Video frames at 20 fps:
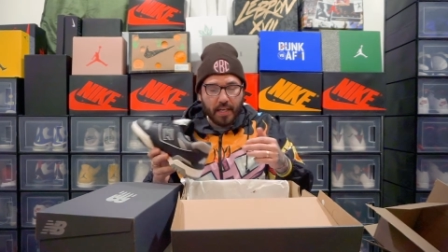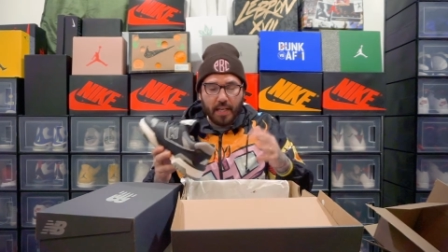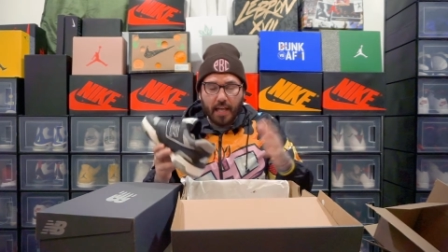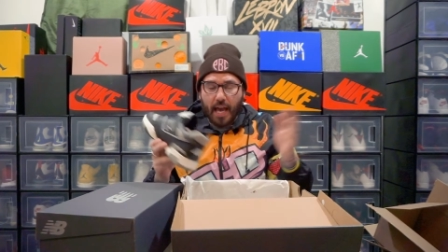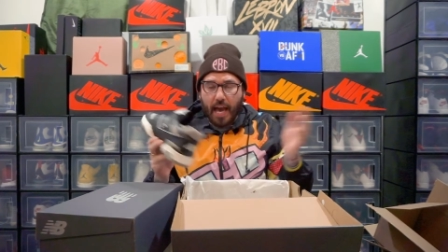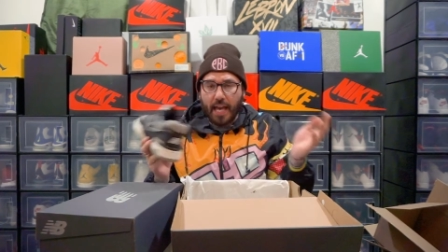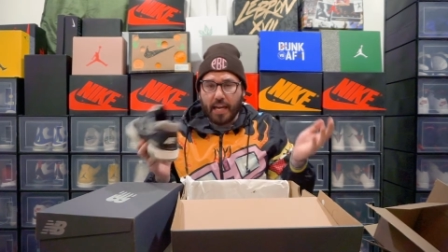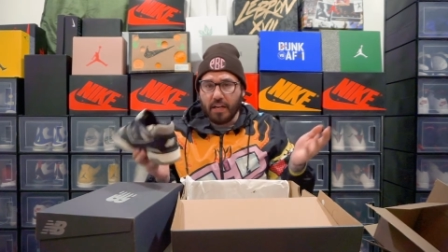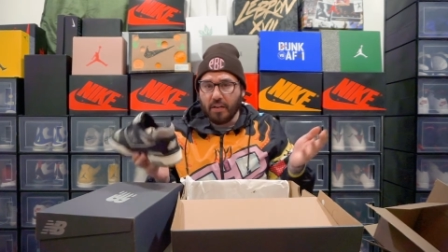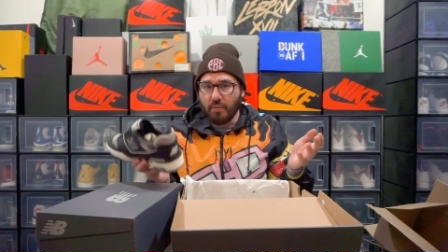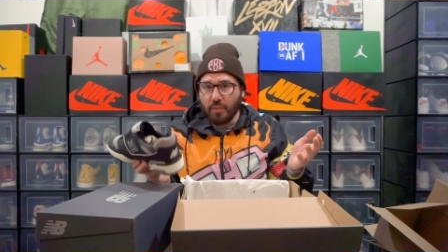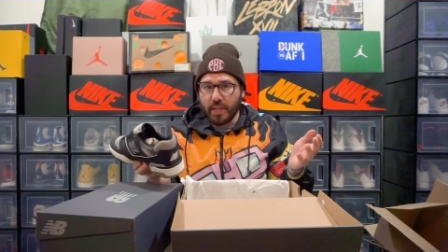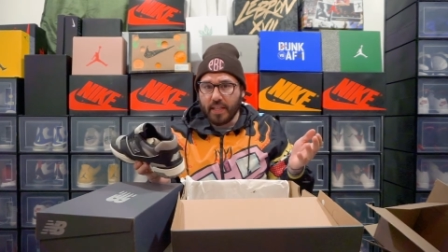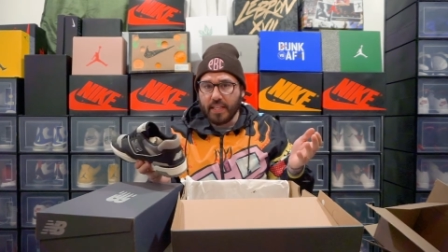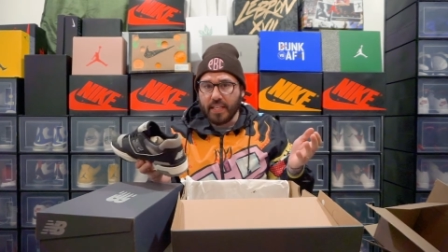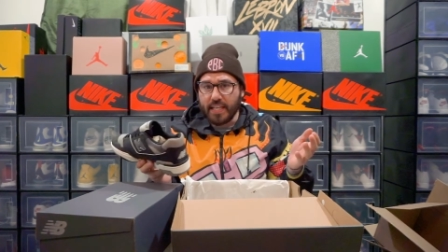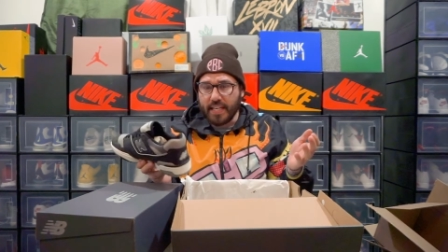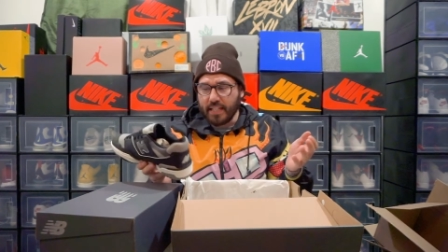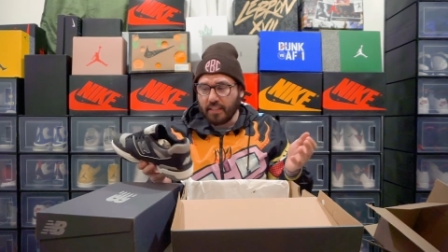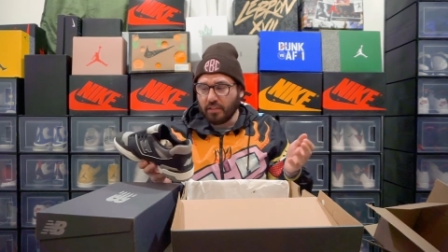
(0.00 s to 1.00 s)
I didn't win
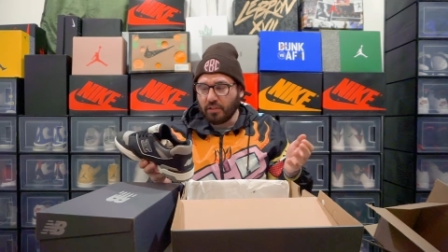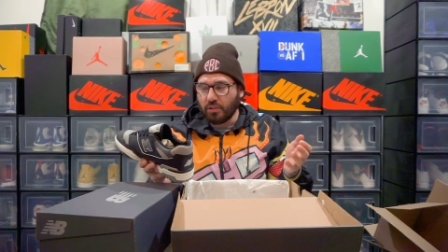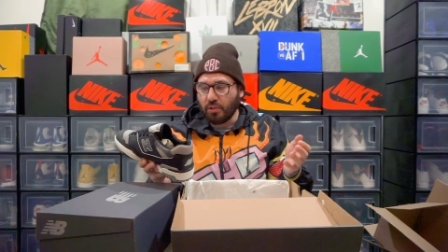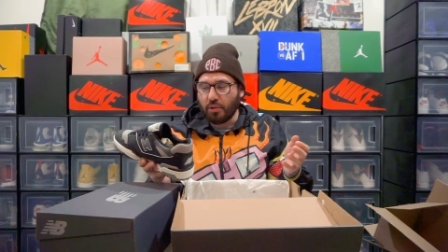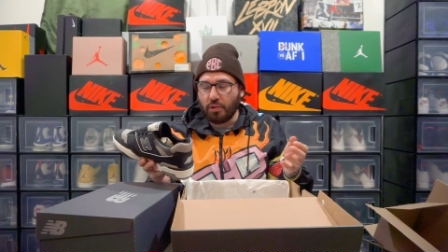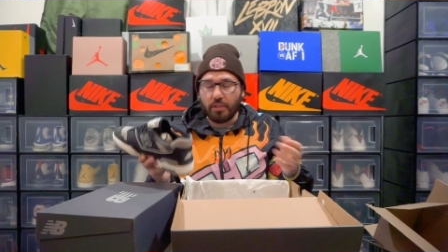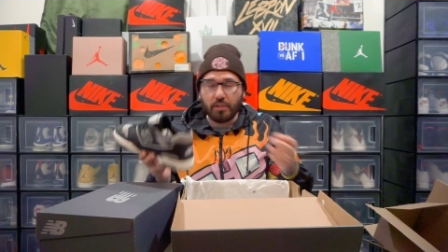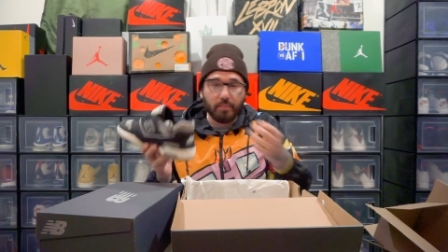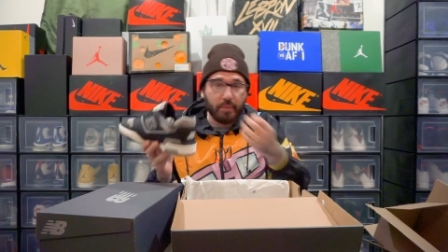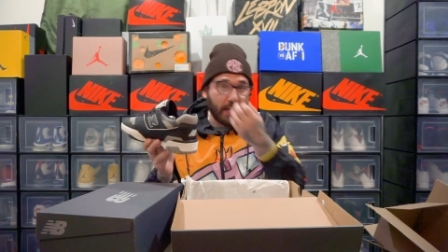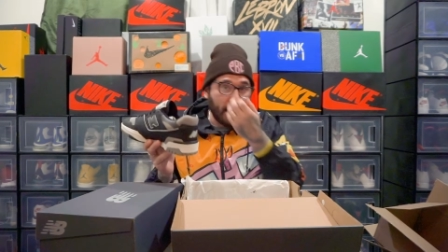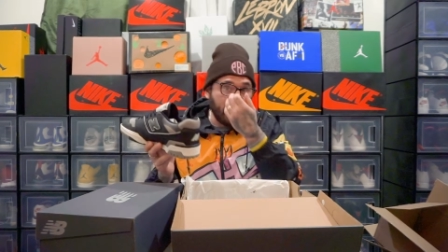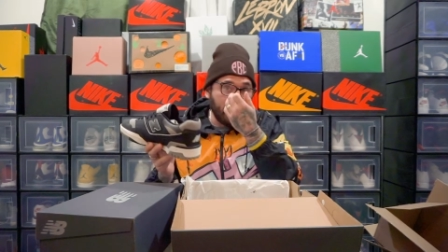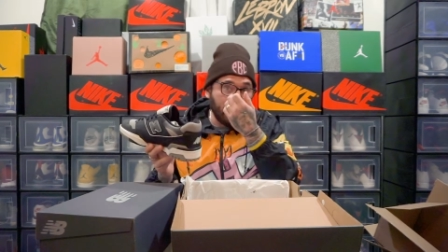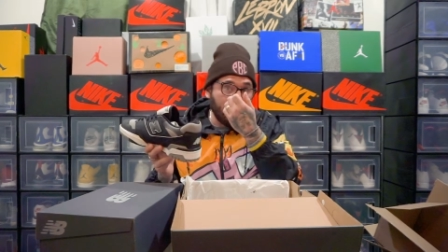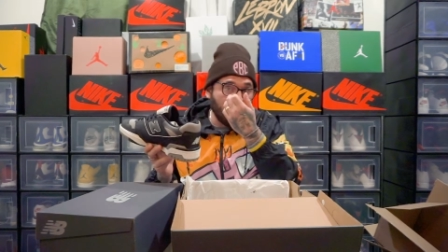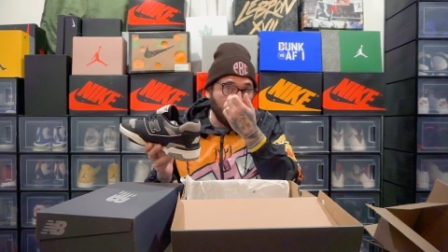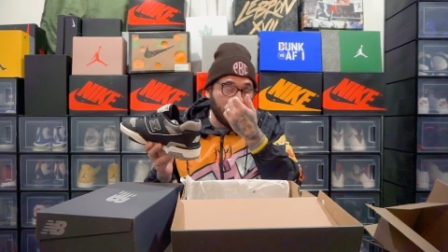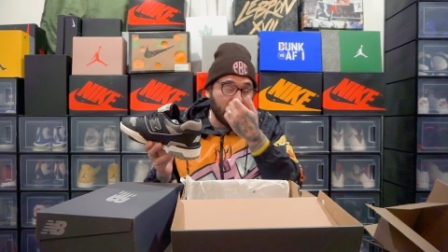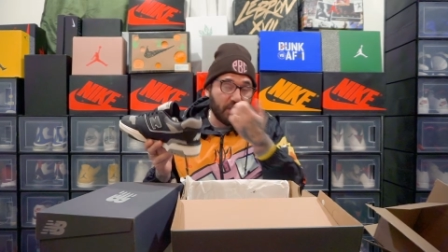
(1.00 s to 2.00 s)
the in-stores, but I
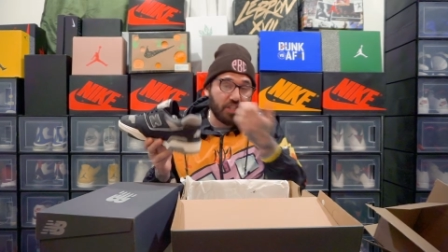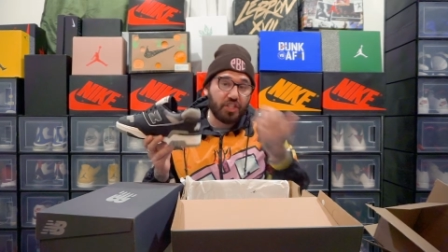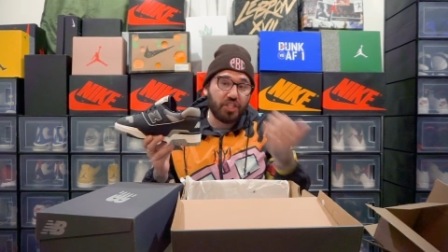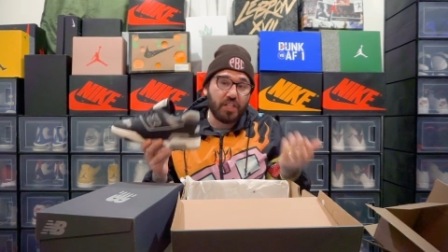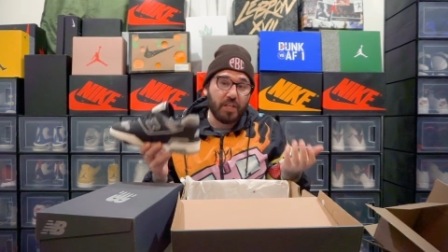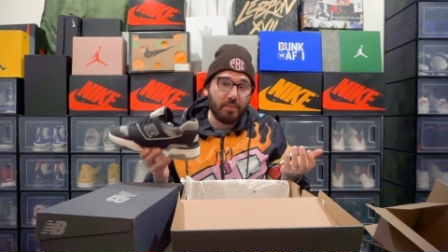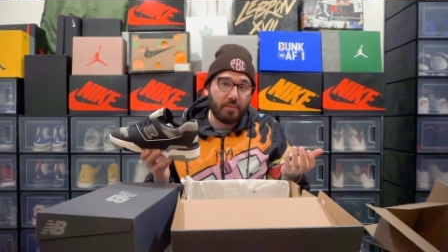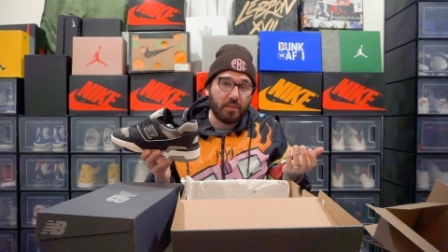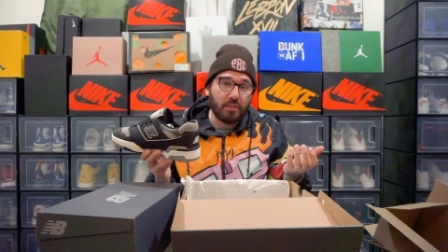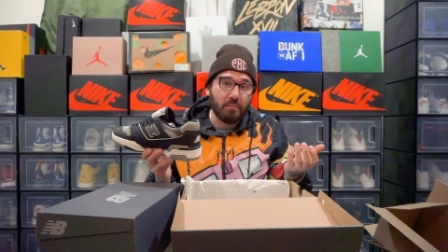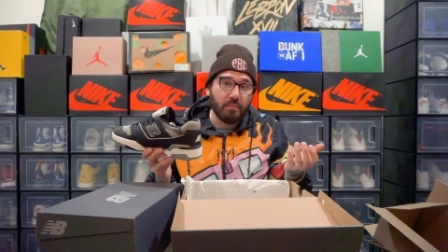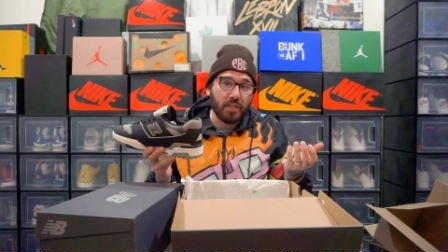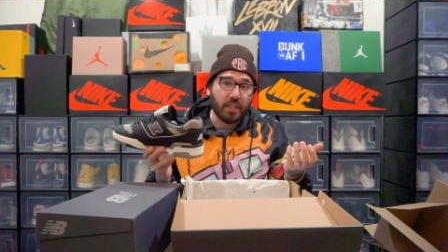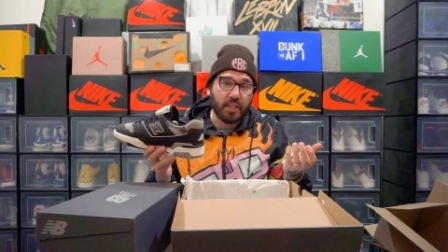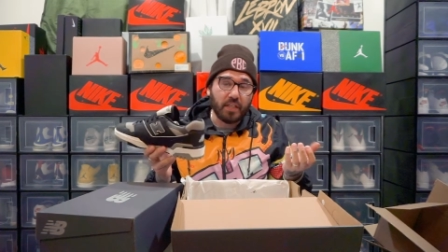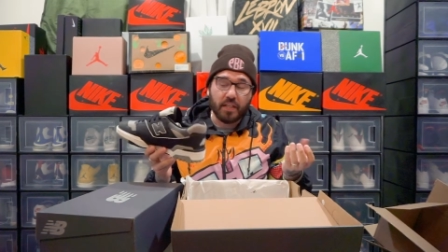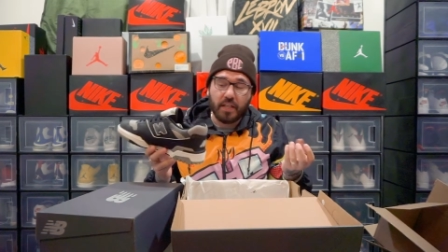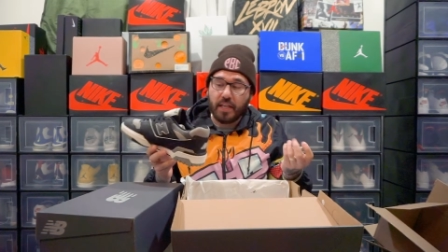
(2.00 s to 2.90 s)
did win the ship to me.